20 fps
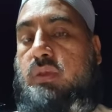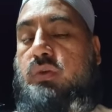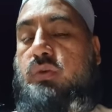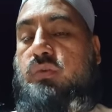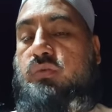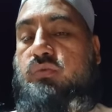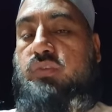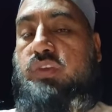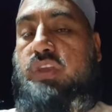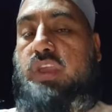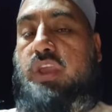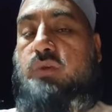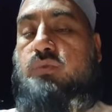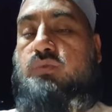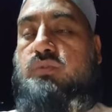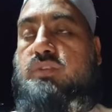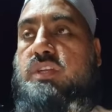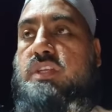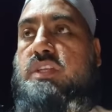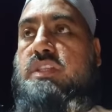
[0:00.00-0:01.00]
We have
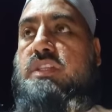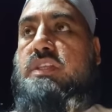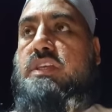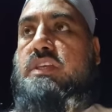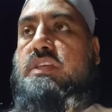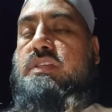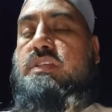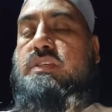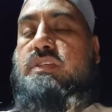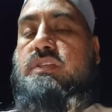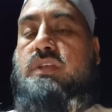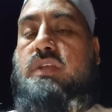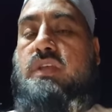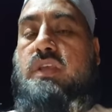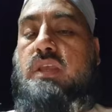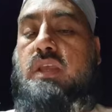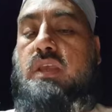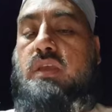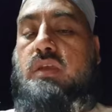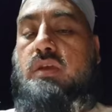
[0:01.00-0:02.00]
three things:
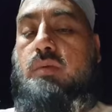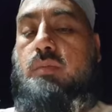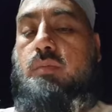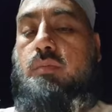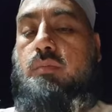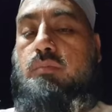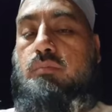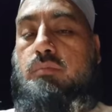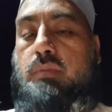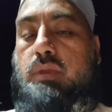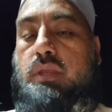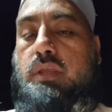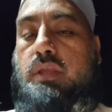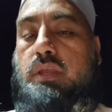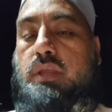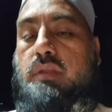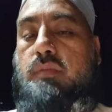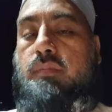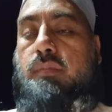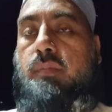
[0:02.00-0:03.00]

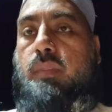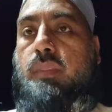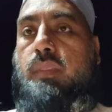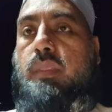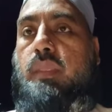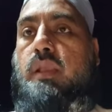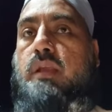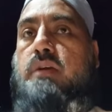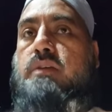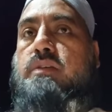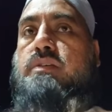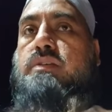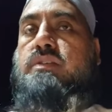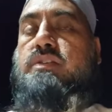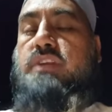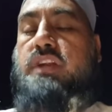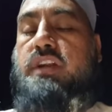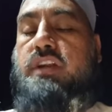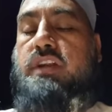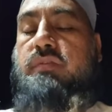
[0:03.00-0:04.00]
mean,
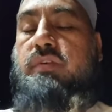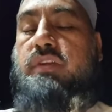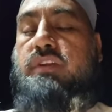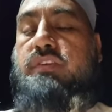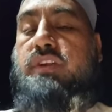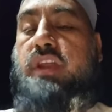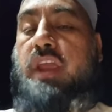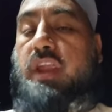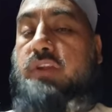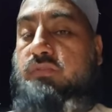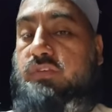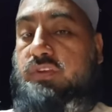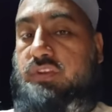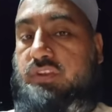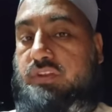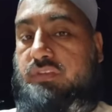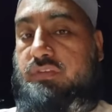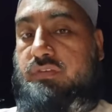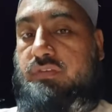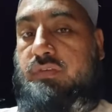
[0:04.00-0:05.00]
standard deviation and
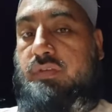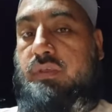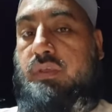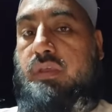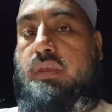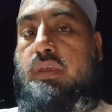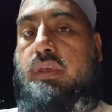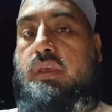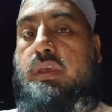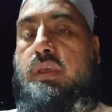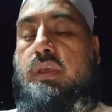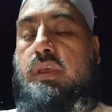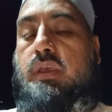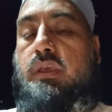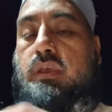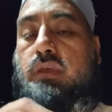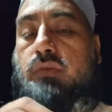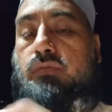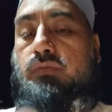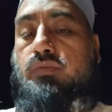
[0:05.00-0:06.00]
variance.
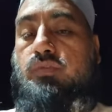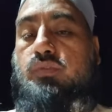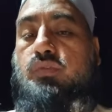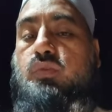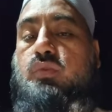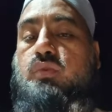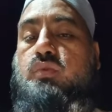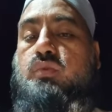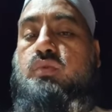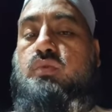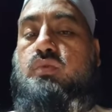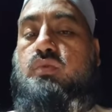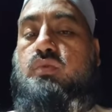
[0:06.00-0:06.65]
If you